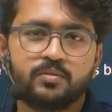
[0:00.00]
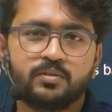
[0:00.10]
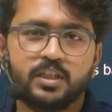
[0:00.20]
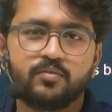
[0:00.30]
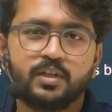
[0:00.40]

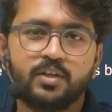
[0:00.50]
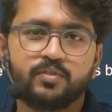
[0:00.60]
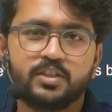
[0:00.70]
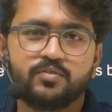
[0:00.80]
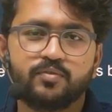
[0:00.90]
January
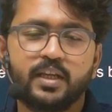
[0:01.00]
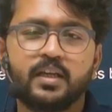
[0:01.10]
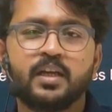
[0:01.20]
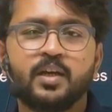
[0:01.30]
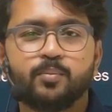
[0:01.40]
first week,
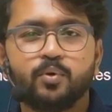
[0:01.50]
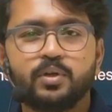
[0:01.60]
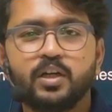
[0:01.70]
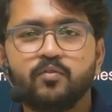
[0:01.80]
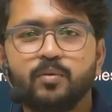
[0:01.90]

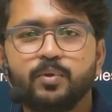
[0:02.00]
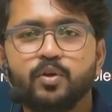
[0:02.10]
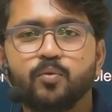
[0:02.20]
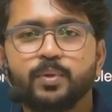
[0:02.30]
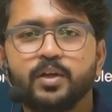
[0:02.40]
portal will be
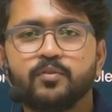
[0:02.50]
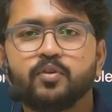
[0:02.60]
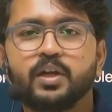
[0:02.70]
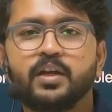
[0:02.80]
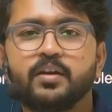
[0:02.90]
open for
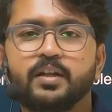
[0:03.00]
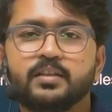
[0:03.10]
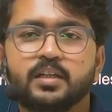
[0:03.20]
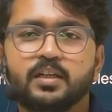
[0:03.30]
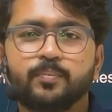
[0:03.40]
entering
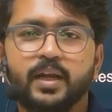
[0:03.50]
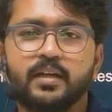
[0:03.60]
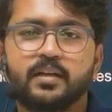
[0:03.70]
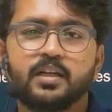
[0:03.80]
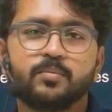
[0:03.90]
the
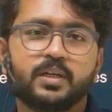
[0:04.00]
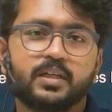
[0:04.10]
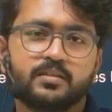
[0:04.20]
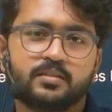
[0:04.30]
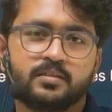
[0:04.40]
practical
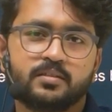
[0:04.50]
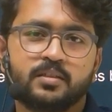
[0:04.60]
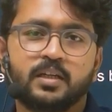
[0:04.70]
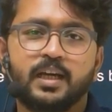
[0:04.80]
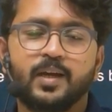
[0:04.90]
marks,
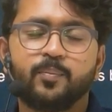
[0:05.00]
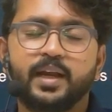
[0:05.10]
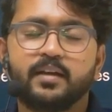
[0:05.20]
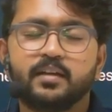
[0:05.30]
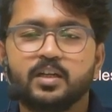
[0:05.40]
and
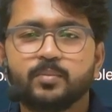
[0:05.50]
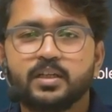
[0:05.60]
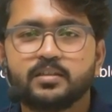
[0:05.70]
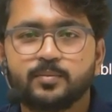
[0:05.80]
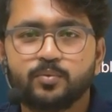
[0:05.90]
practical
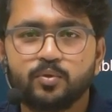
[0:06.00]
marks up to